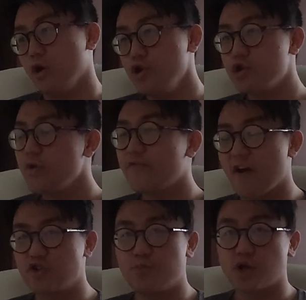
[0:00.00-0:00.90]
You can read
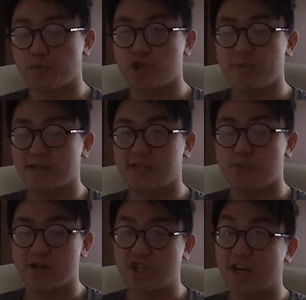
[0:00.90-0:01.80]
500 books, but you could still
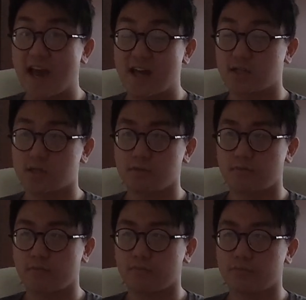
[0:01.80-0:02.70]
be a jackass.
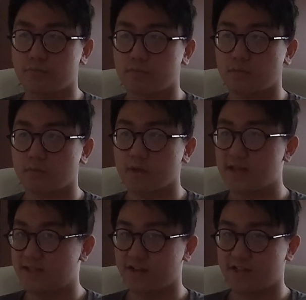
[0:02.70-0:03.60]

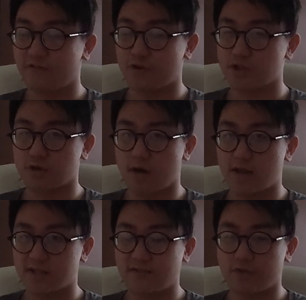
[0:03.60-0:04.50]
It's, there's a difference, right?
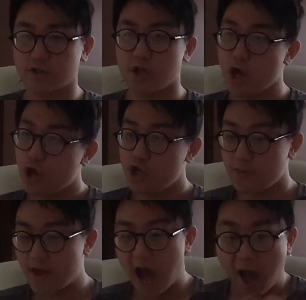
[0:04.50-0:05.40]
There's a difference. You'd
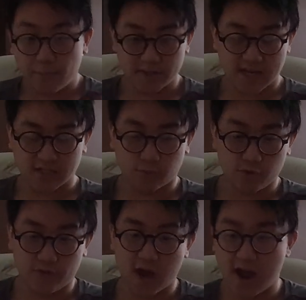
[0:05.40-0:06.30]
be hyper if You
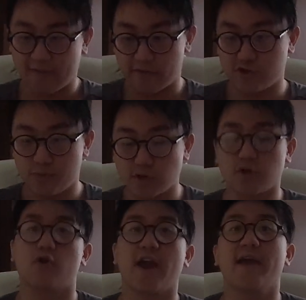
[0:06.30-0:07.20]
read 500 books.
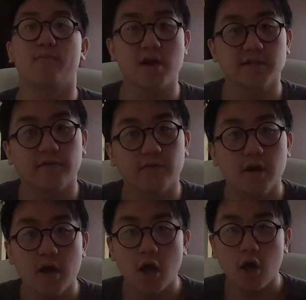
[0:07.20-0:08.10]
Okay, impressive.
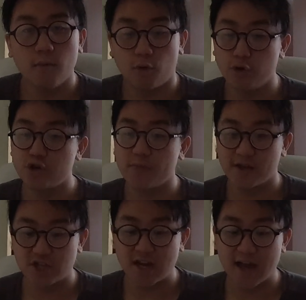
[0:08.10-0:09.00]
Or you could be a
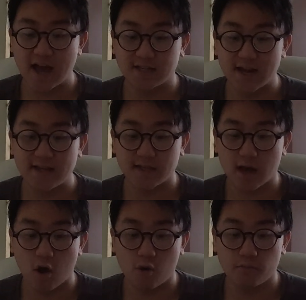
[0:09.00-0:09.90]
jackass, lazy
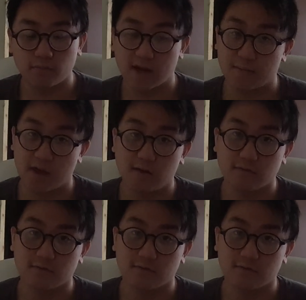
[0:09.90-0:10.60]
at home, like me.